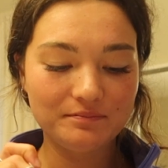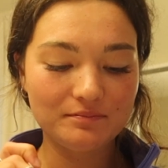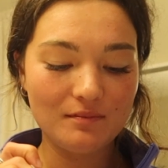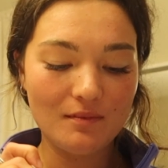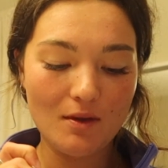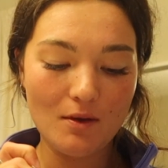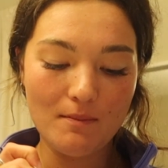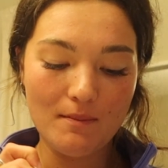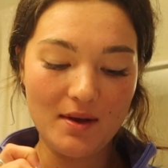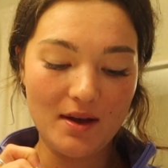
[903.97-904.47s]

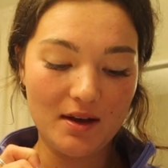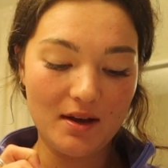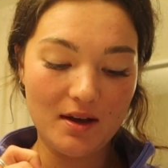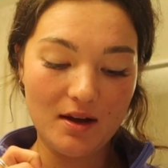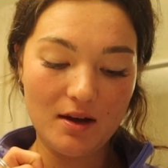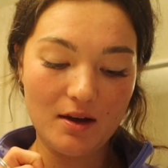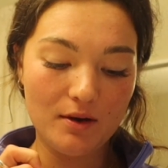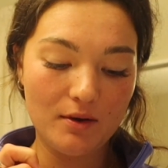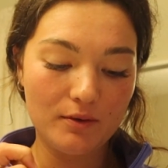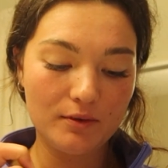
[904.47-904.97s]
Oh my
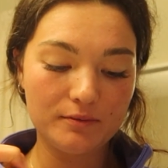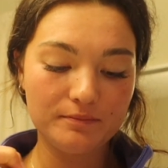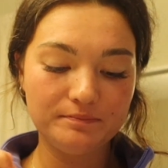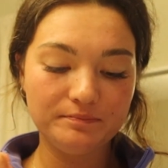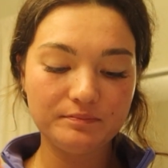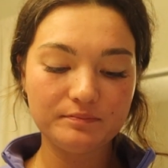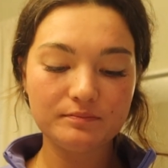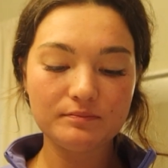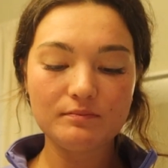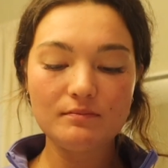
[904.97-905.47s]
god.
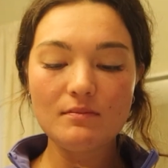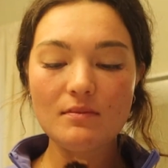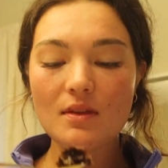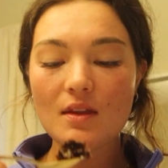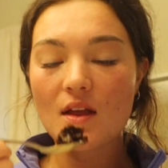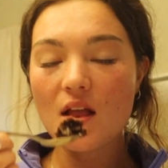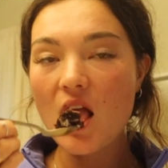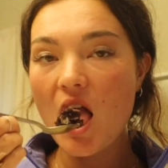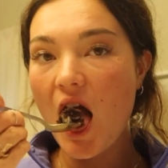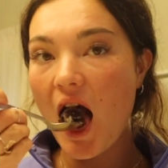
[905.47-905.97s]

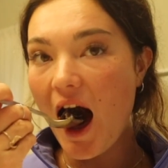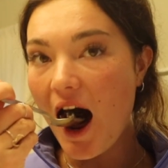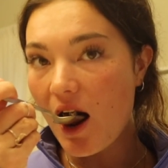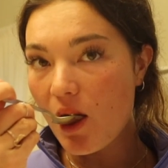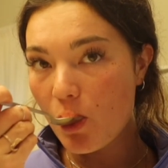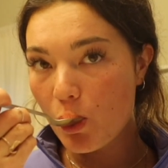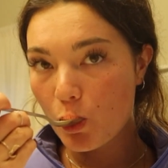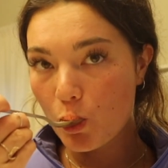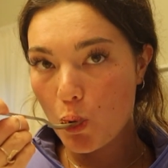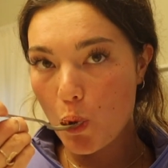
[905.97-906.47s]

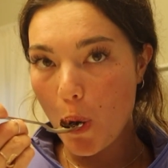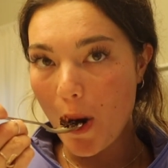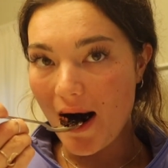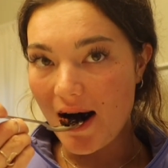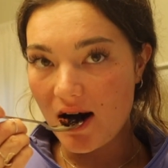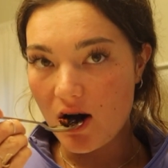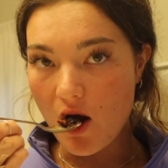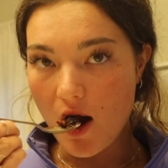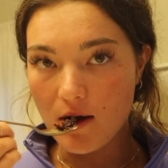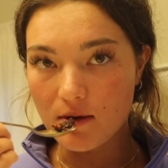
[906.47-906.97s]

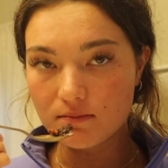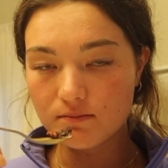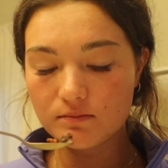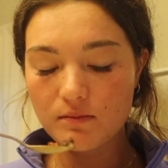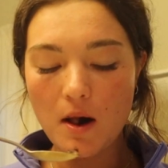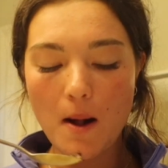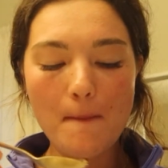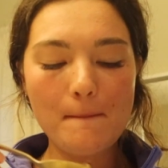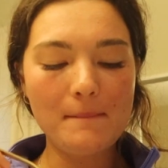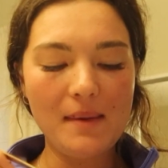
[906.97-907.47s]
Like,
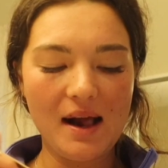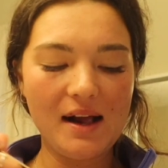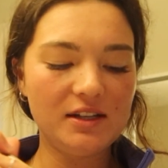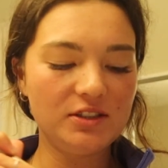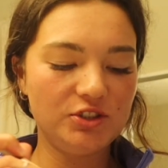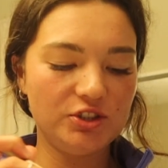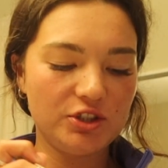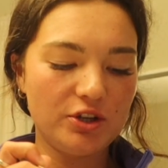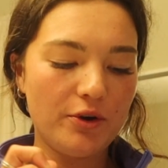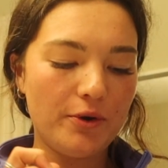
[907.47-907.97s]

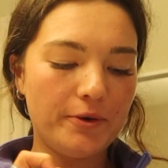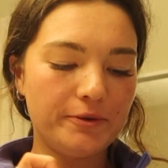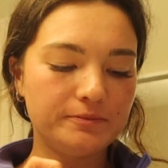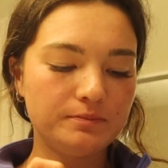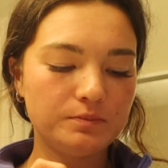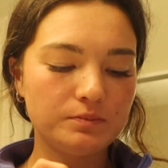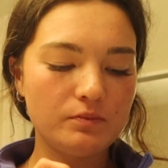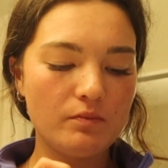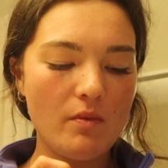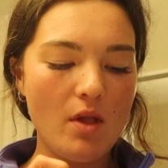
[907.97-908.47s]
magical.
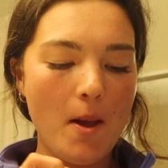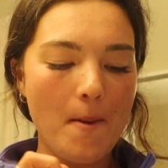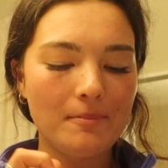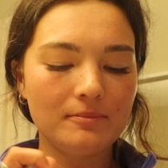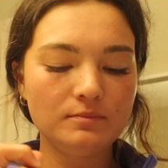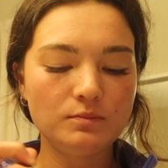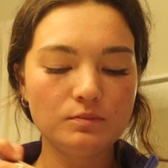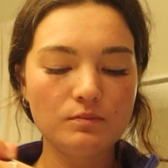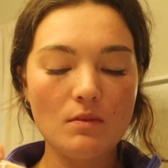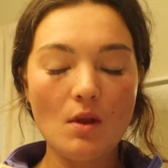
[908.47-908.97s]

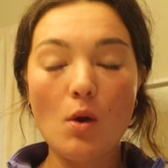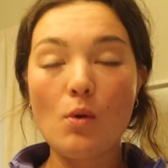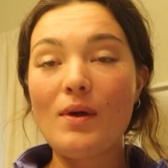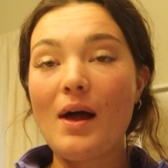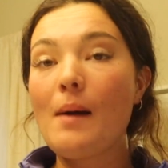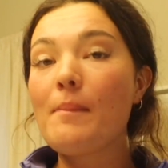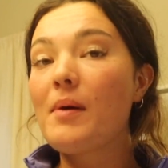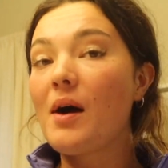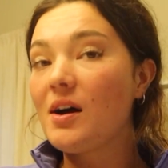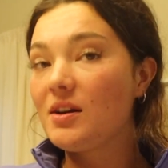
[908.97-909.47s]

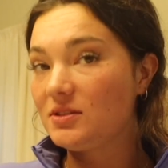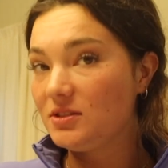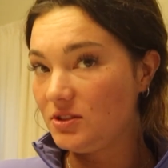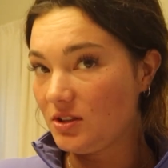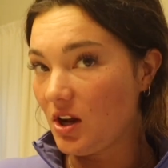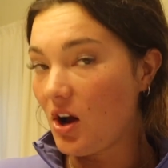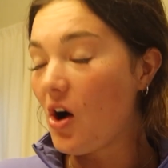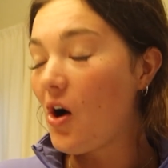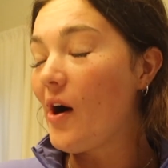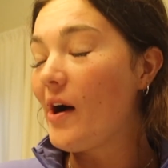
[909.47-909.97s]
That pot is
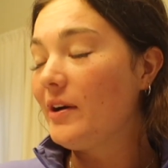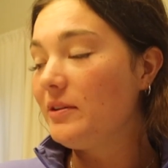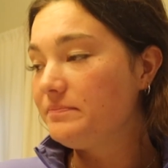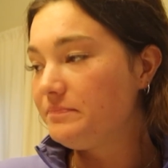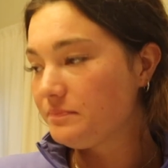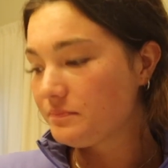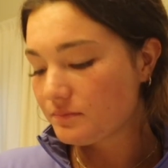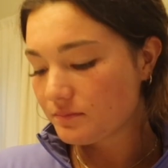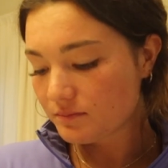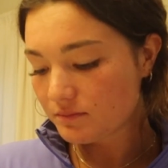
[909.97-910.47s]
hot.
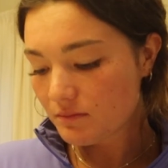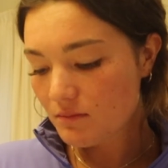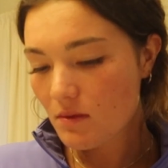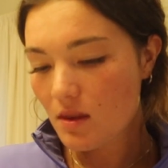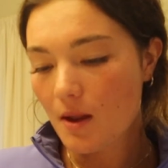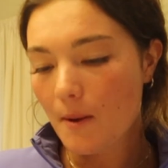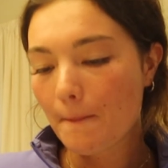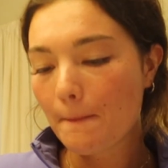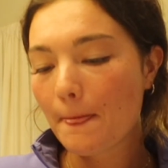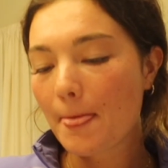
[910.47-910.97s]

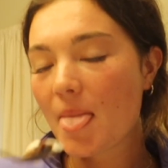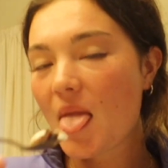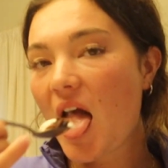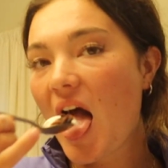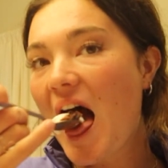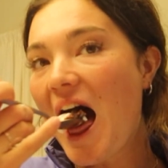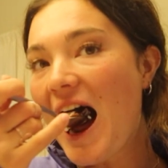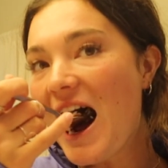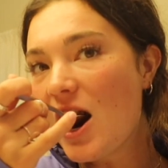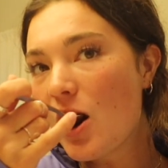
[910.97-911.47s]

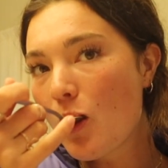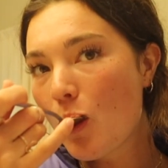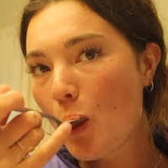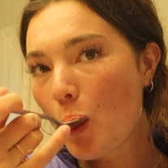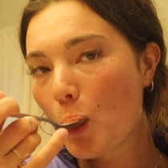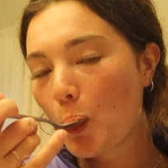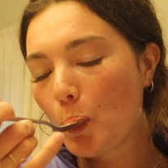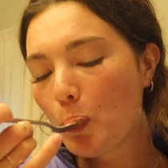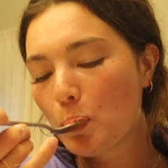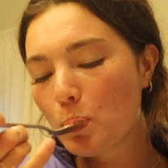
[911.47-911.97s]

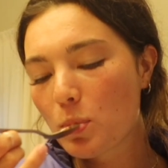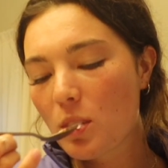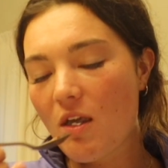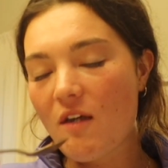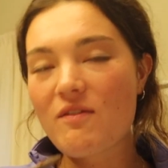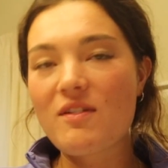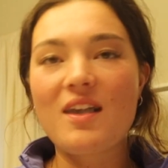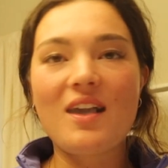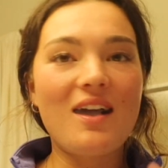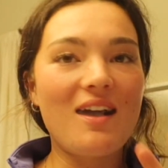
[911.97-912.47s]

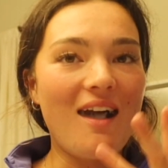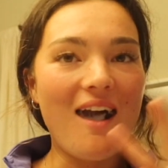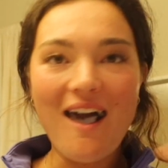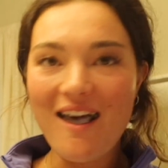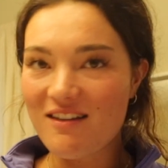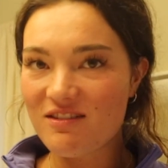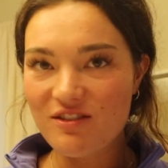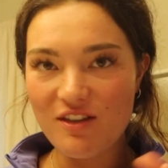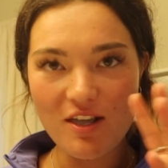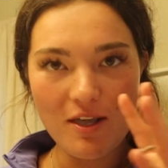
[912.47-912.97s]
Good thing I
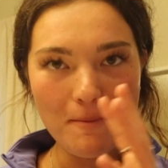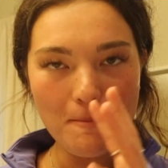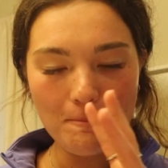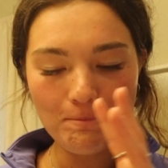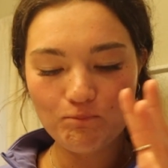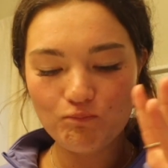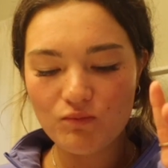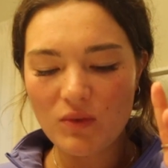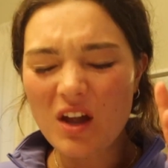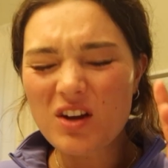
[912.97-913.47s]
got ice cream
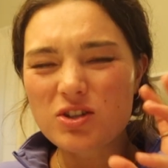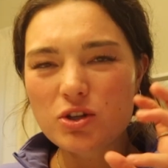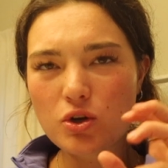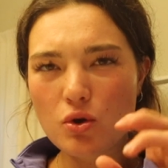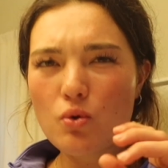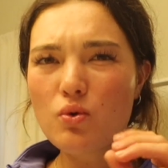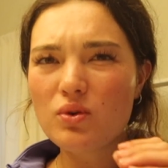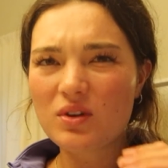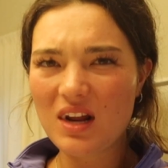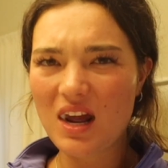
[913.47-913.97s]
to cool